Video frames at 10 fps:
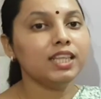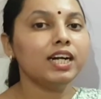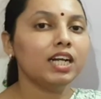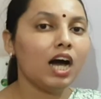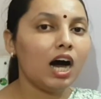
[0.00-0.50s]

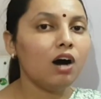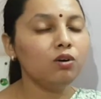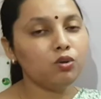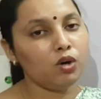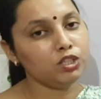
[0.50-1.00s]
That
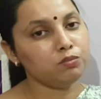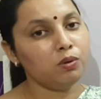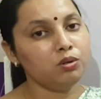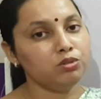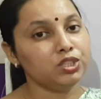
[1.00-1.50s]
how noise
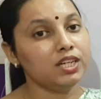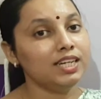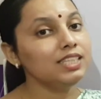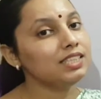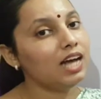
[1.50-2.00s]
pollution
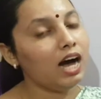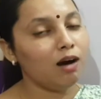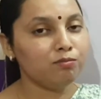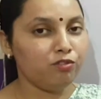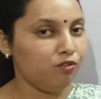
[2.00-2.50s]
is
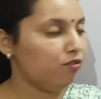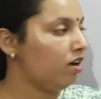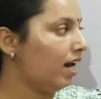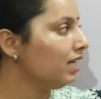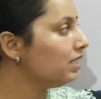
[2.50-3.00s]
harmful
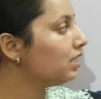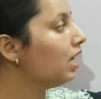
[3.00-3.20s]
for us.